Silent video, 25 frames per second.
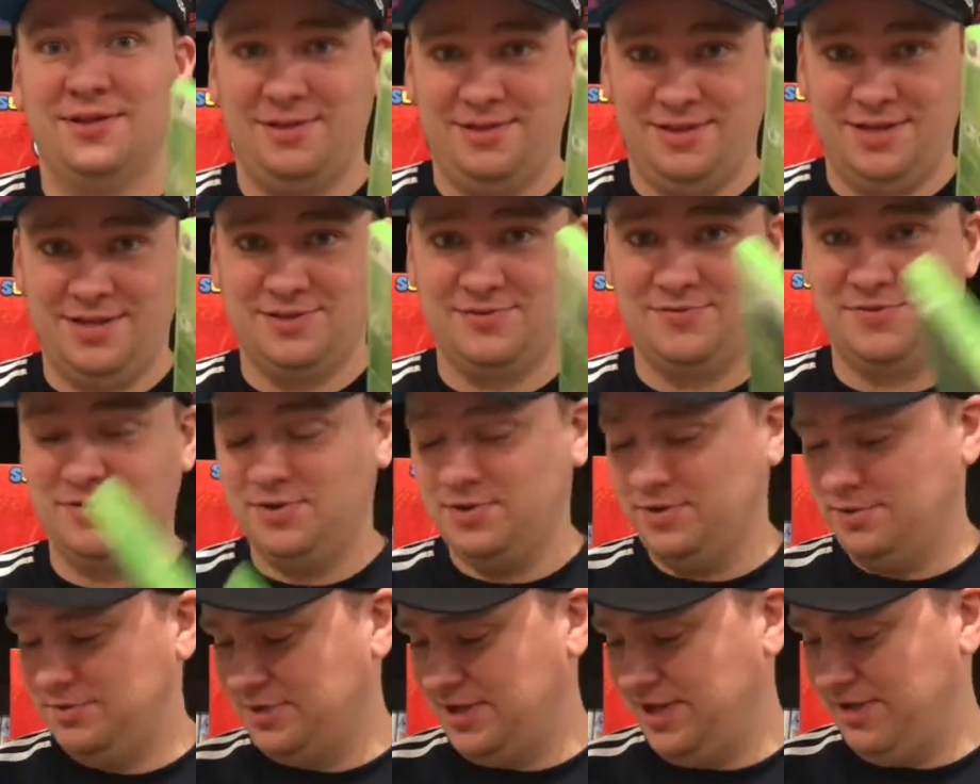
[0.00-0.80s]
That's for
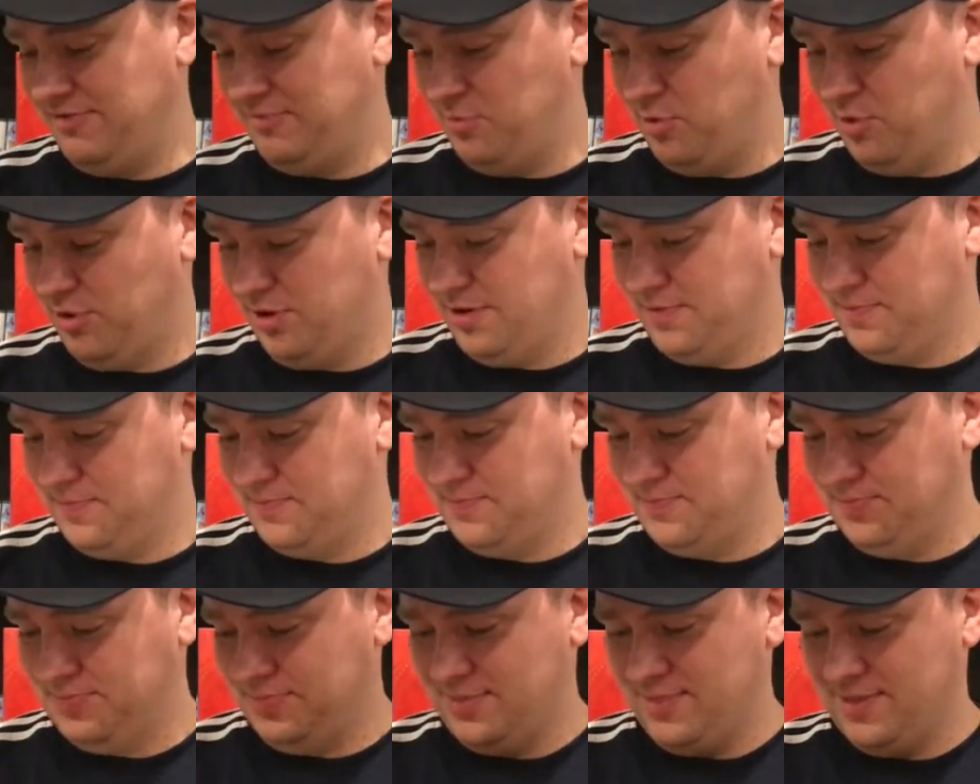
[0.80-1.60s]
you, Dave Moore.
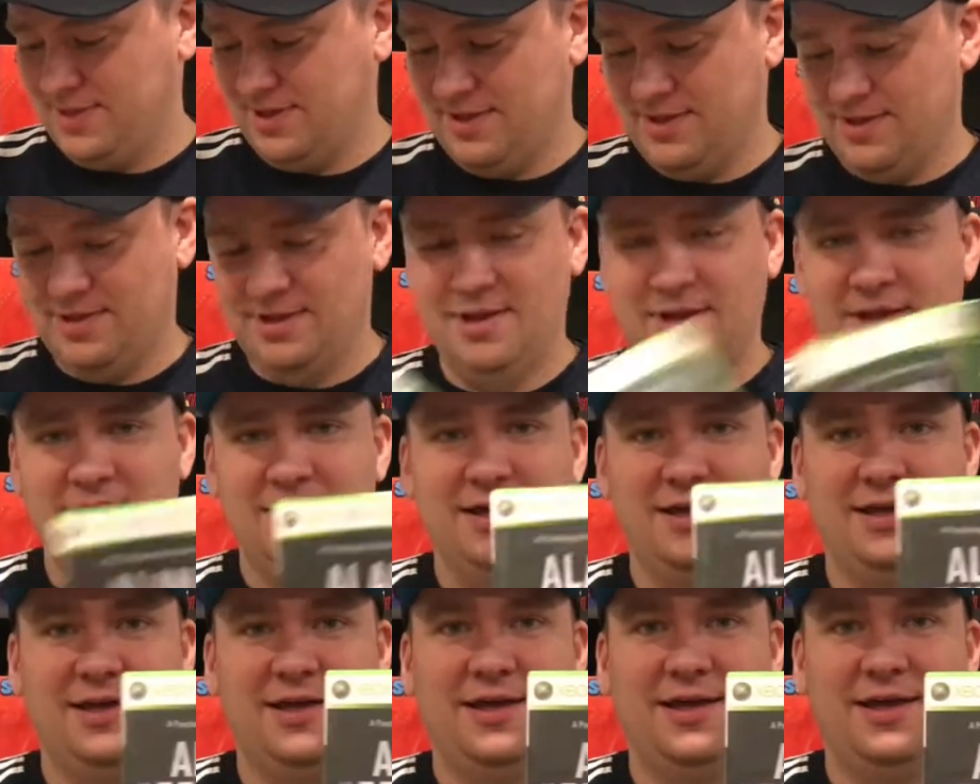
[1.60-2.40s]

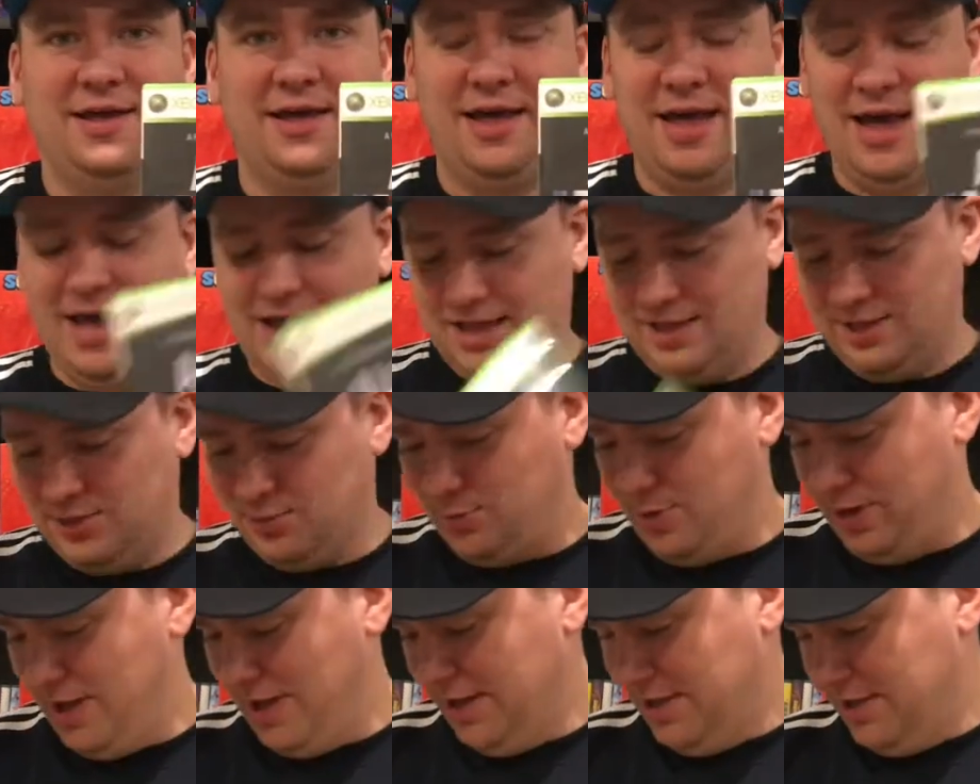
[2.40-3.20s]
Alan
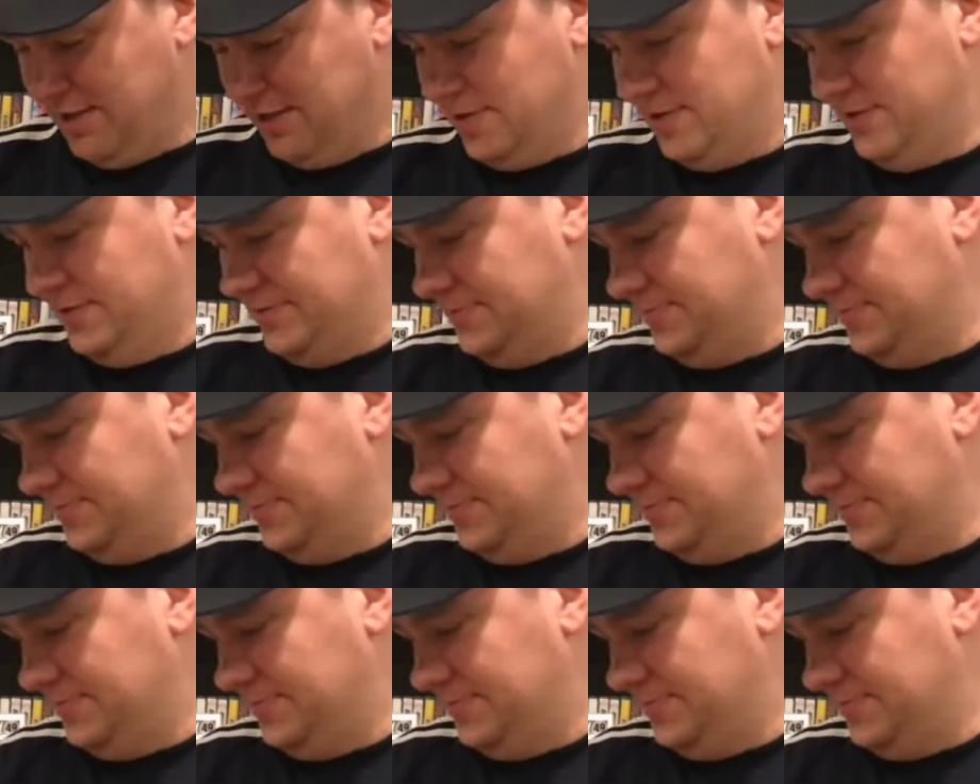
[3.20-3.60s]
Wake.